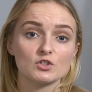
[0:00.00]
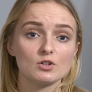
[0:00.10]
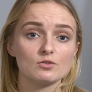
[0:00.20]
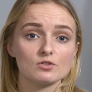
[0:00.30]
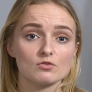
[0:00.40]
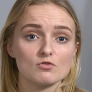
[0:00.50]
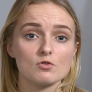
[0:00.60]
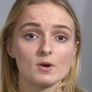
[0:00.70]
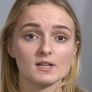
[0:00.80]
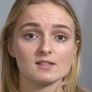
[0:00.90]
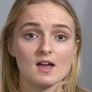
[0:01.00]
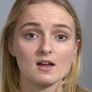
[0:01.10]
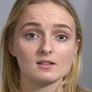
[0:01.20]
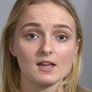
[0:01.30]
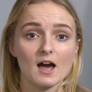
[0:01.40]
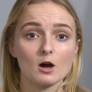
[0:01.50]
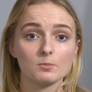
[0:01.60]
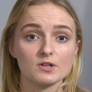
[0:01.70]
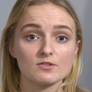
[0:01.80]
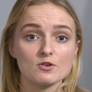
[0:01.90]
Tutors are always there to
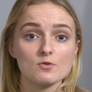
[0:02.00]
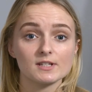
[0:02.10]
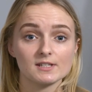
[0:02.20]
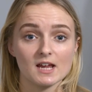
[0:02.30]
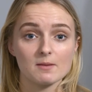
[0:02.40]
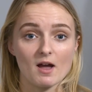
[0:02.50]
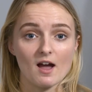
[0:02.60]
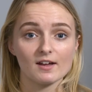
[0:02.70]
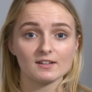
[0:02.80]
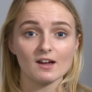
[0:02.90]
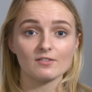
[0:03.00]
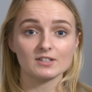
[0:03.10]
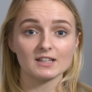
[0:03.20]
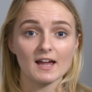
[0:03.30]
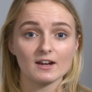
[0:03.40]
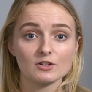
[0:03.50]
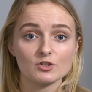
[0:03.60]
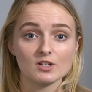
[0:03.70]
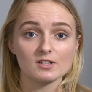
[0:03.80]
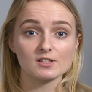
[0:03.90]
help you. They always stay behind after
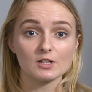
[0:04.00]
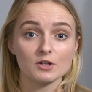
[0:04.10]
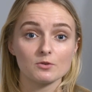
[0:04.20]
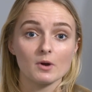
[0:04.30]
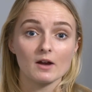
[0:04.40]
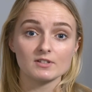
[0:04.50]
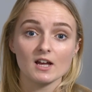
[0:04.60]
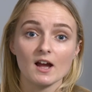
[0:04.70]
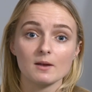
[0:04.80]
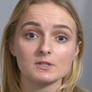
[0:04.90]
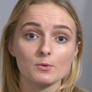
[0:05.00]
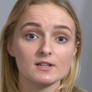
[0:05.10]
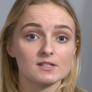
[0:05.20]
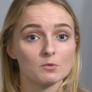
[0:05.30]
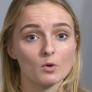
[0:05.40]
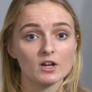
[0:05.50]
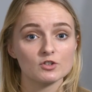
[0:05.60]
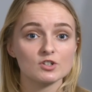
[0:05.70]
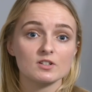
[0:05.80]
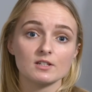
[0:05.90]
lectures, so you have time to ask them
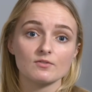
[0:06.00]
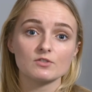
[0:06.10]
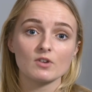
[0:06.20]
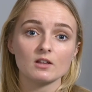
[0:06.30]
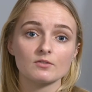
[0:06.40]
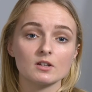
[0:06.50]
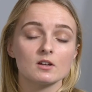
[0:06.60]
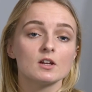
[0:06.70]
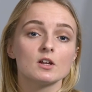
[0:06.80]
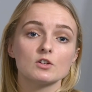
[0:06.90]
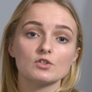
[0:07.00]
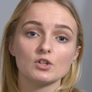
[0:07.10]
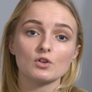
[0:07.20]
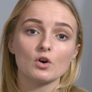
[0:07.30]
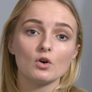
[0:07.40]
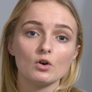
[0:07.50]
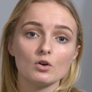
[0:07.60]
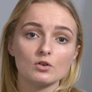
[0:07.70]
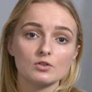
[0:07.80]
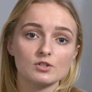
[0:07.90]
questions if it's relevant to your
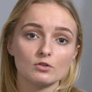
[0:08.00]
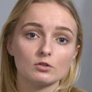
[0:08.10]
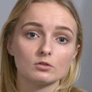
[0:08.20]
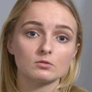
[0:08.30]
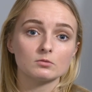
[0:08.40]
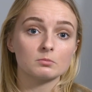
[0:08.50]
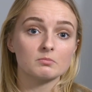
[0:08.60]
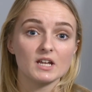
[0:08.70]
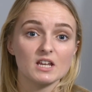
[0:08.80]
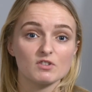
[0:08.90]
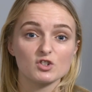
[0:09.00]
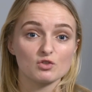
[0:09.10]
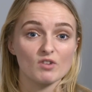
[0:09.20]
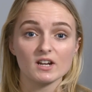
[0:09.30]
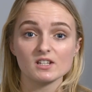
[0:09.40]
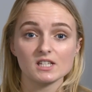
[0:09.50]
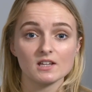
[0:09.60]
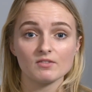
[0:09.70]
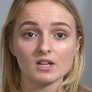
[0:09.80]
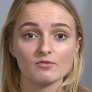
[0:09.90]
course, or even just writing a
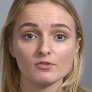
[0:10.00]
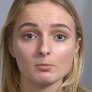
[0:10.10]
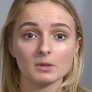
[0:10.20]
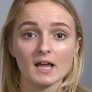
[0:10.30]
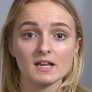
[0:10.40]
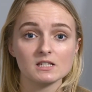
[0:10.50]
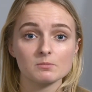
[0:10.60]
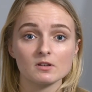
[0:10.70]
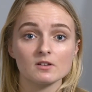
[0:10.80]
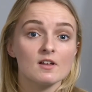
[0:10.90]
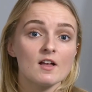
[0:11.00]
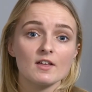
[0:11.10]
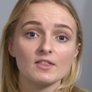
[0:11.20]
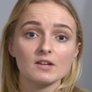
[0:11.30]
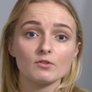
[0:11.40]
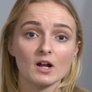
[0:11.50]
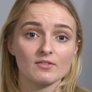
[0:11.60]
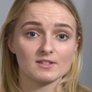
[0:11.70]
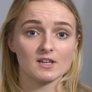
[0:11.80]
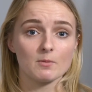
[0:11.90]
CV for a placement. They've all had
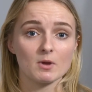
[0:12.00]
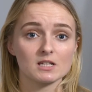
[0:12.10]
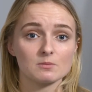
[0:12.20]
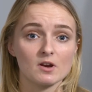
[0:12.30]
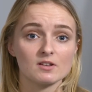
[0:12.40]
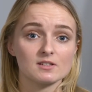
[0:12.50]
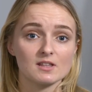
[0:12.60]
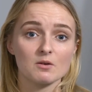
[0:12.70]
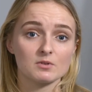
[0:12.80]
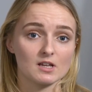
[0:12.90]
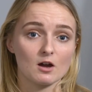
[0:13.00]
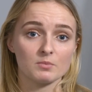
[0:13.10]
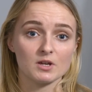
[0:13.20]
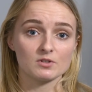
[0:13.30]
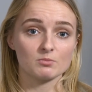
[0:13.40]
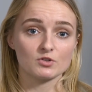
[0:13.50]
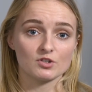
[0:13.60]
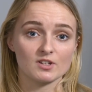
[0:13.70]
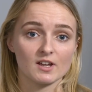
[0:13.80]
the same experience. They want to help you as much as they